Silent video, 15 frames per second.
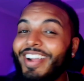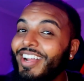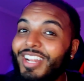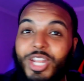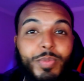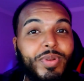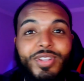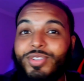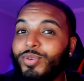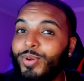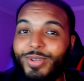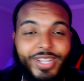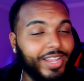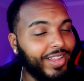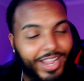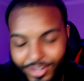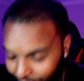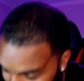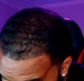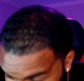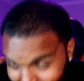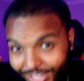I got unlimited stories.
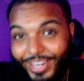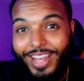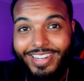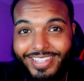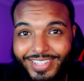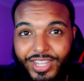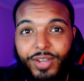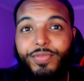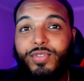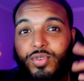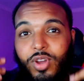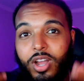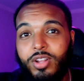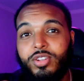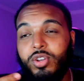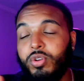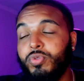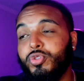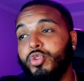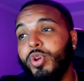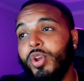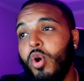I did a lot of stuff. You all gonna
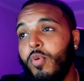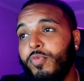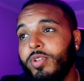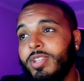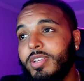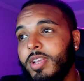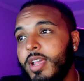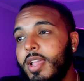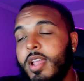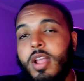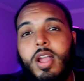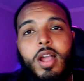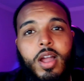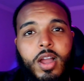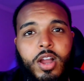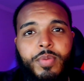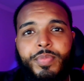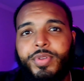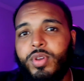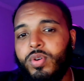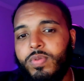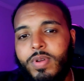enjoy it, hopefully.
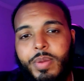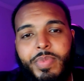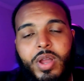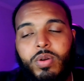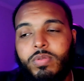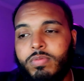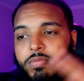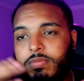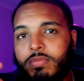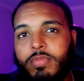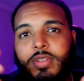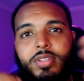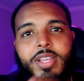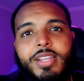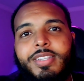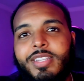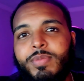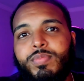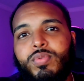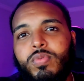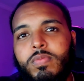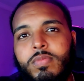But yo, I'm out. It's that
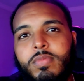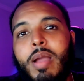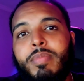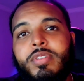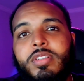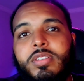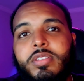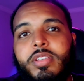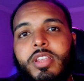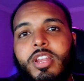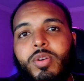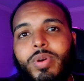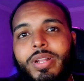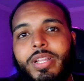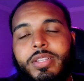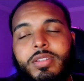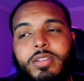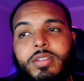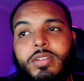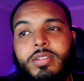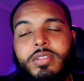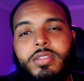simple. I'm gonna just sit here while like
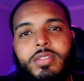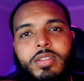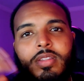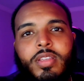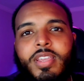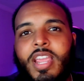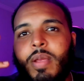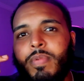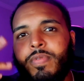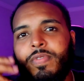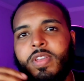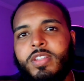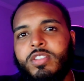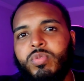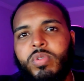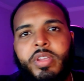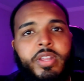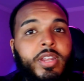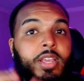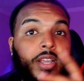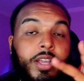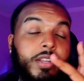the camera fades away
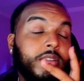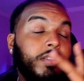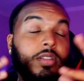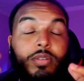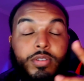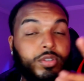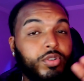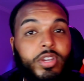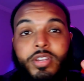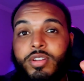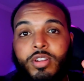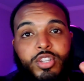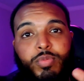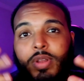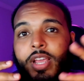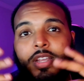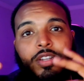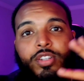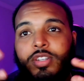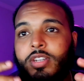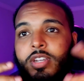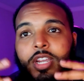and like the screen turns black
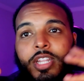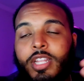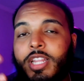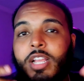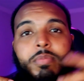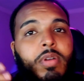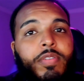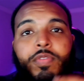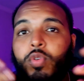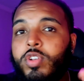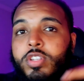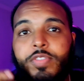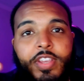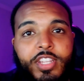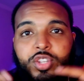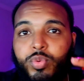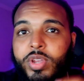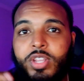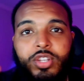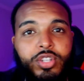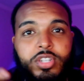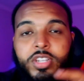and shit, and like my voice fades
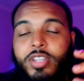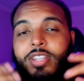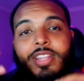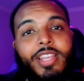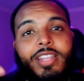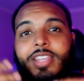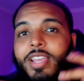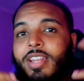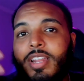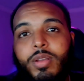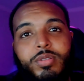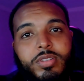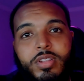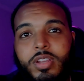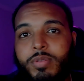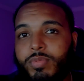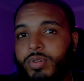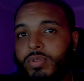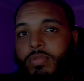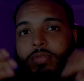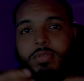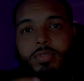away and shit. Like, yeah, now it's done, bro.